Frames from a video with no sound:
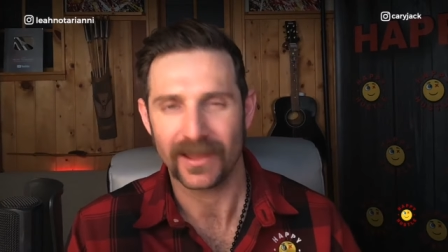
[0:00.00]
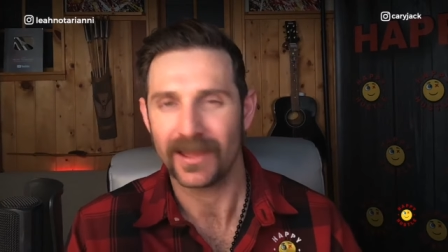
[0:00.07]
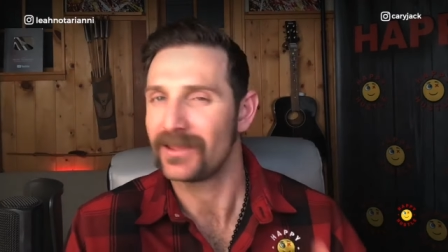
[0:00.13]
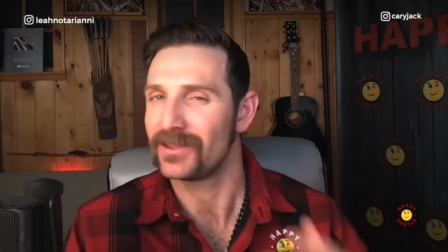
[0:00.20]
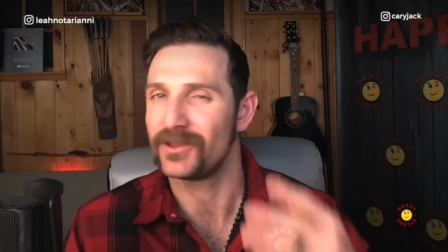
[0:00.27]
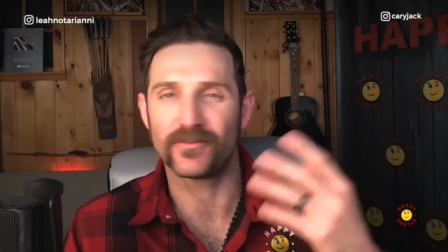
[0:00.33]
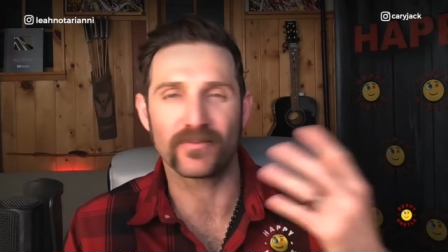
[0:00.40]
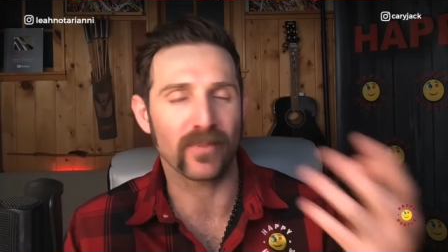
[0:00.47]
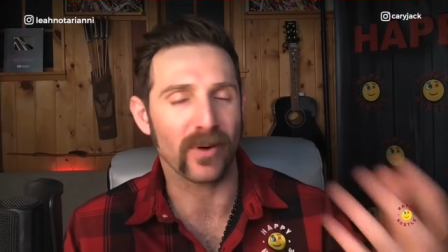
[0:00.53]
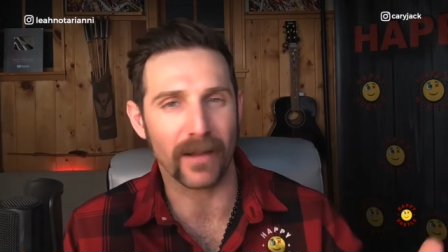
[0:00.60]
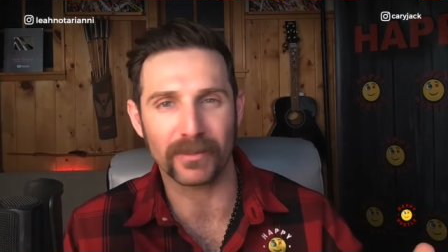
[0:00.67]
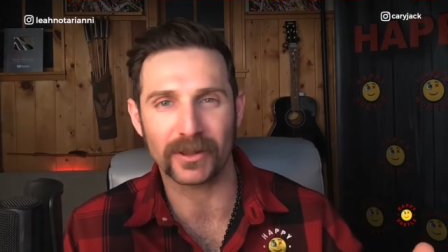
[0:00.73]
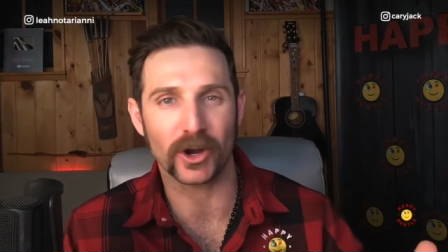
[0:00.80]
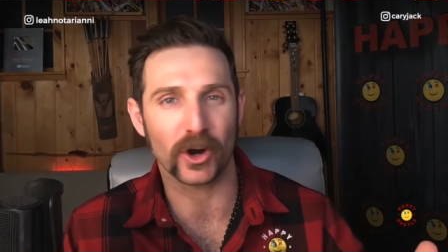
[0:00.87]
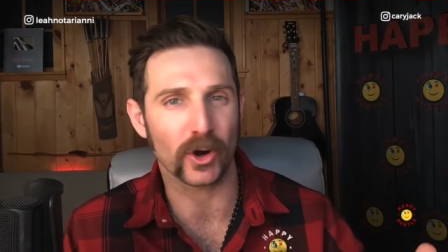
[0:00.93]
You've probably
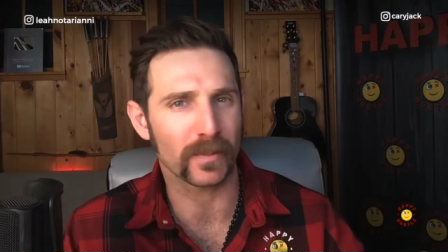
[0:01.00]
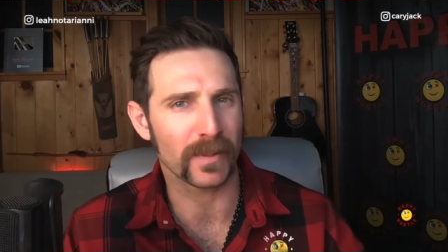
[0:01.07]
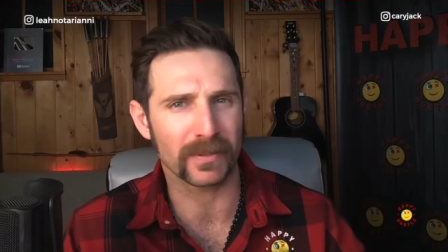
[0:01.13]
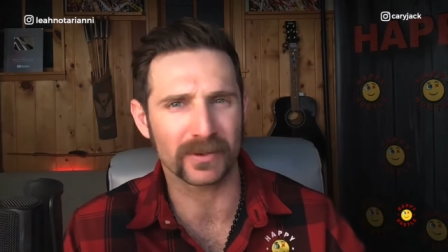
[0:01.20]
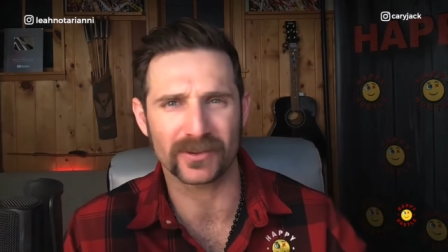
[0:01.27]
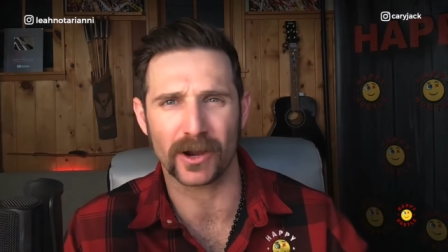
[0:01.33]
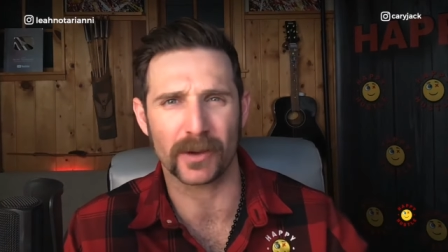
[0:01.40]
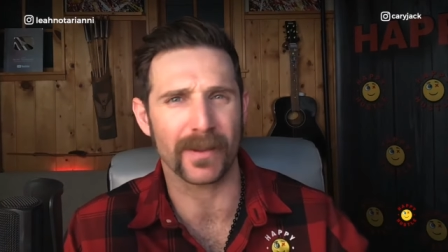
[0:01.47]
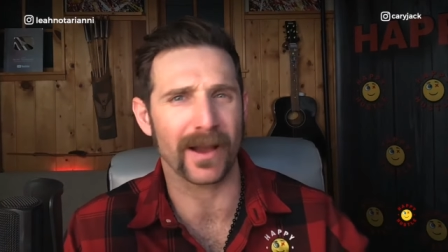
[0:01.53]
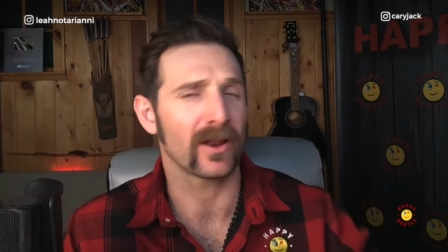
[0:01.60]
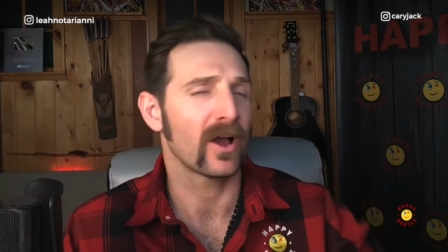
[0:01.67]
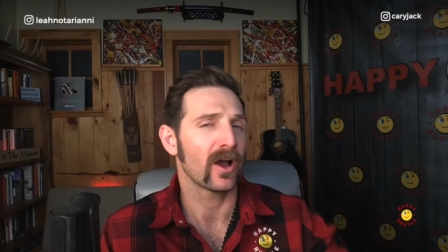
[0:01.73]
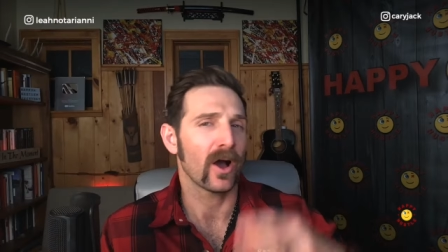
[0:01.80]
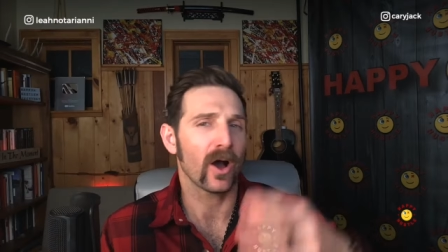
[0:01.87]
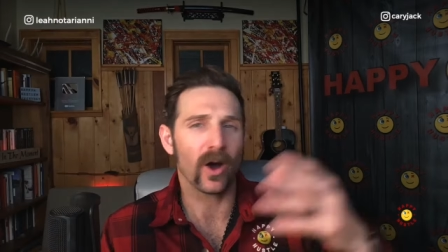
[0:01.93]
heard people talk about,
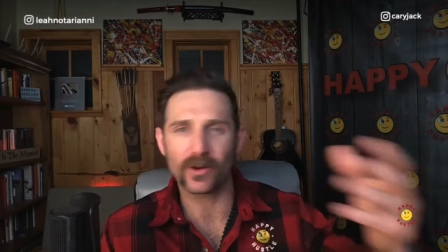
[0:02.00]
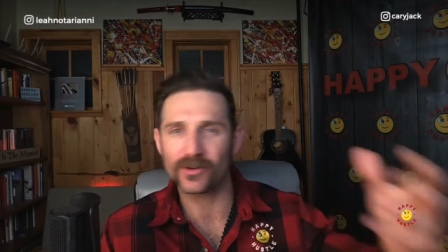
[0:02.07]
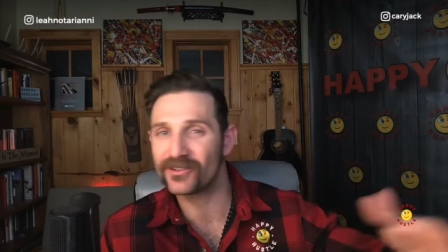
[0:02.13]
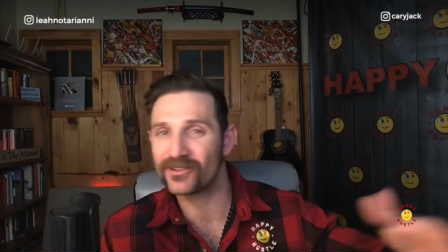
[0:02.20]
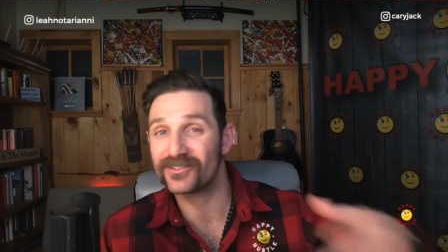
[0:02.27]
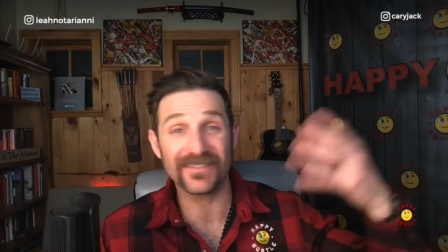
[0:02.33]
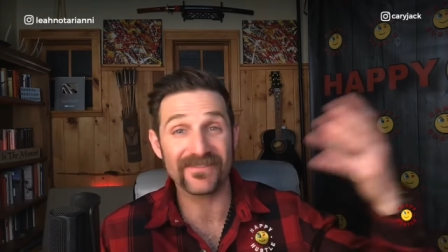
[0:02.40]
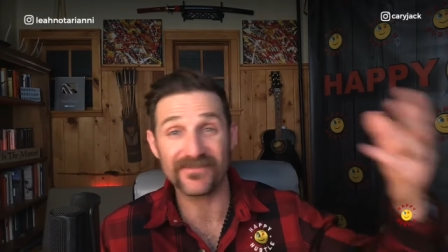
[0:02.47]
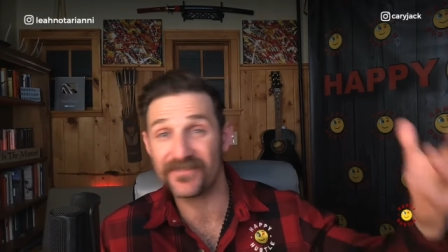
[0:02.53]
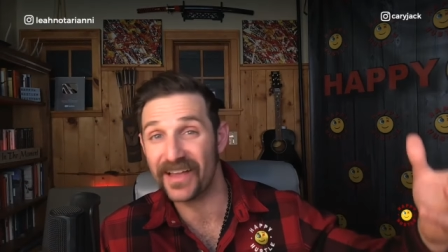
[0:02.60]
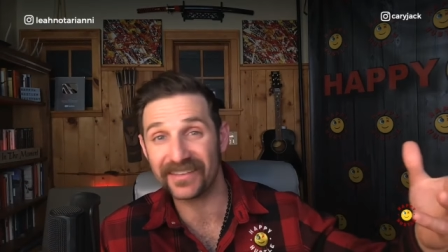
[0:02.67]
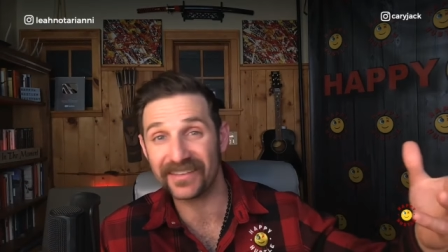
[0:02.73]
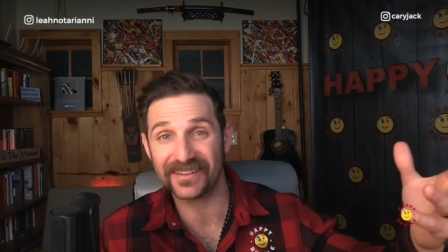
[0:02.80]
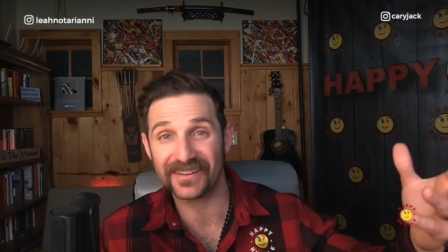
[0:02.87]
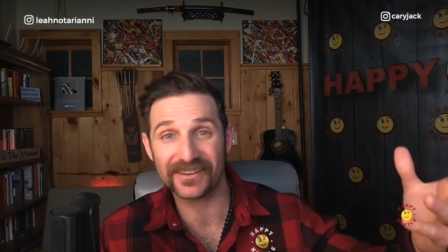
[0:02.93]
oh, just
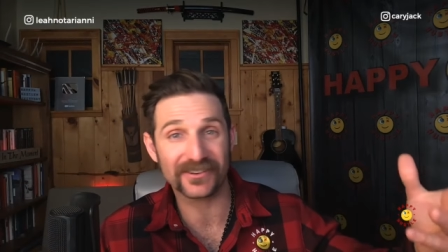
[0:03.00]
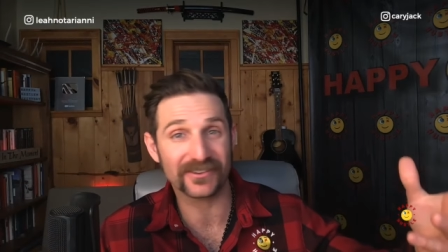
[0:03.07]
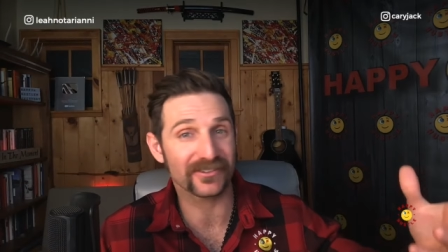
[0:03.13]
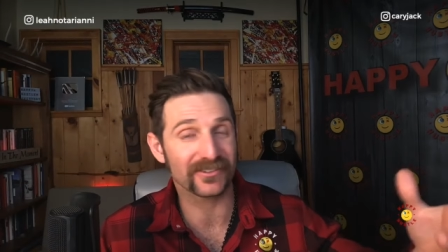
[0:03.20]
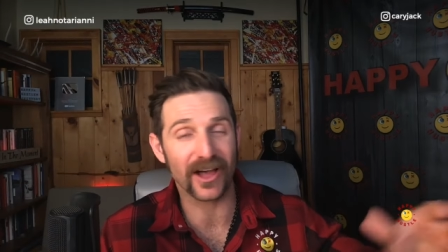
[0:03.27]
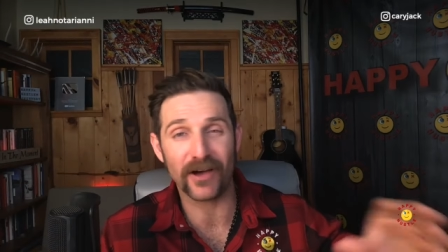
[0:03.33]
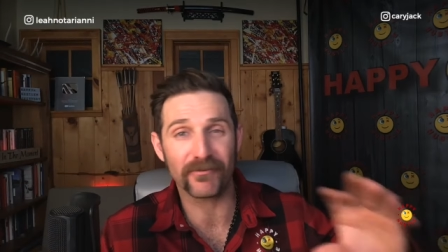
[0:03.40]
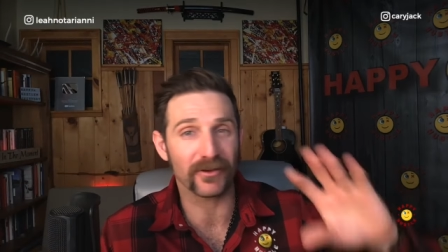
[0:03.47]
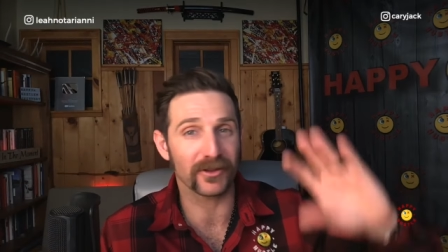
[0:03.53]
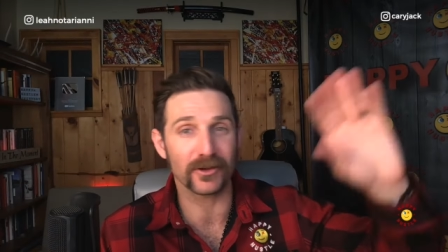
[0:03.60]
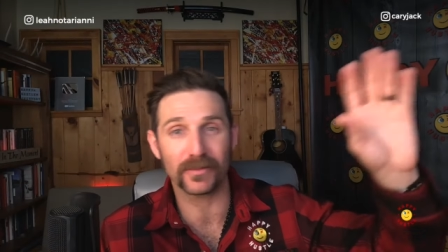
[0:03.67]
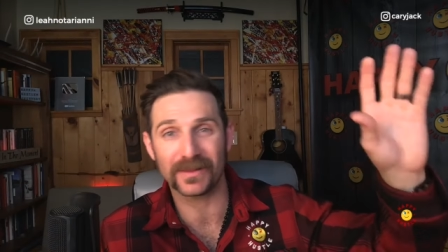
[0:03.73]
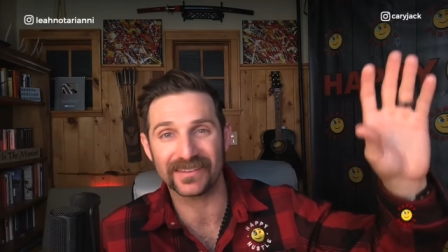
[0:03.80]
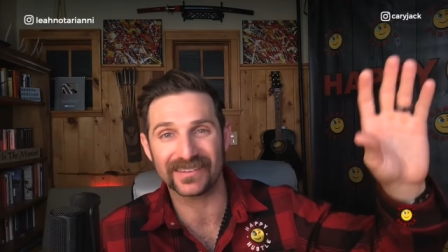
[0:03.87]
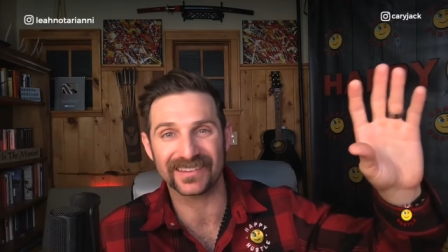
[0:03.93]
invest in yourself and you'll be
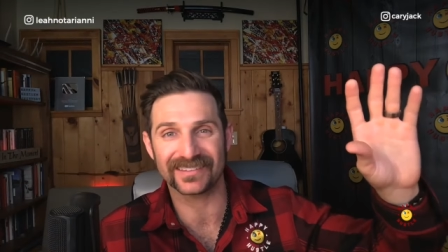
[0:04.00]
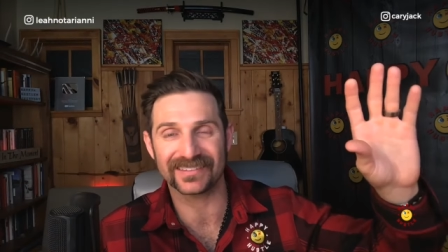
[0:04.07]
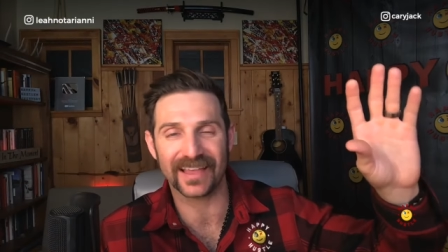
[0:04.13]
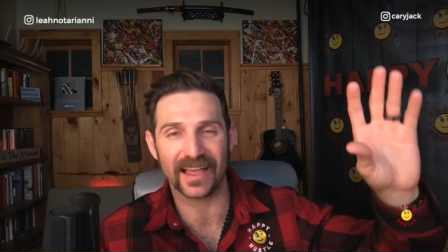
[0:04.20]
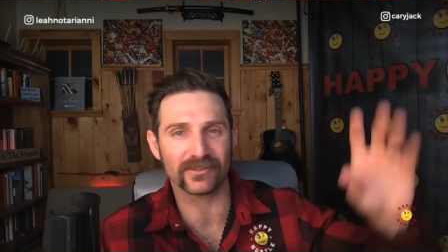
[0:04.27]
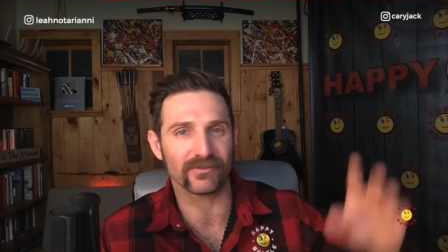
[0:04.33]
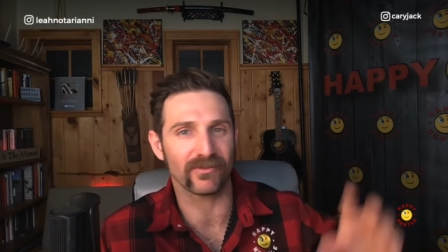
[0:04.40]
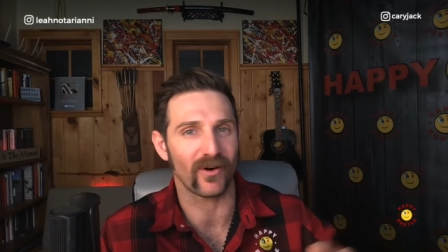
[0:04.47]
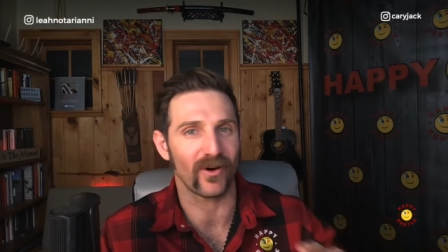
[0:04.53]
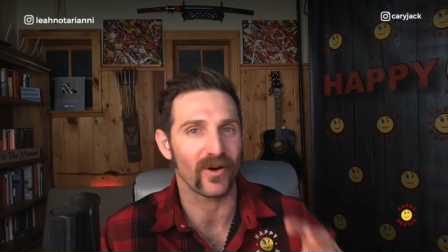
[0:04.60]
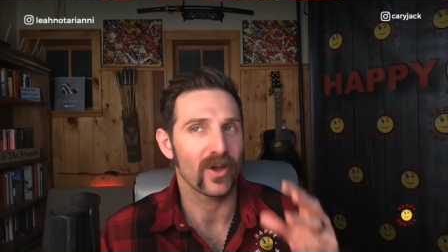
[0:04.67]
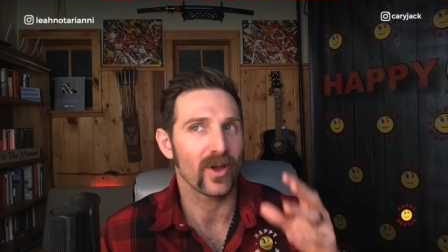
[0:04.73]
successful.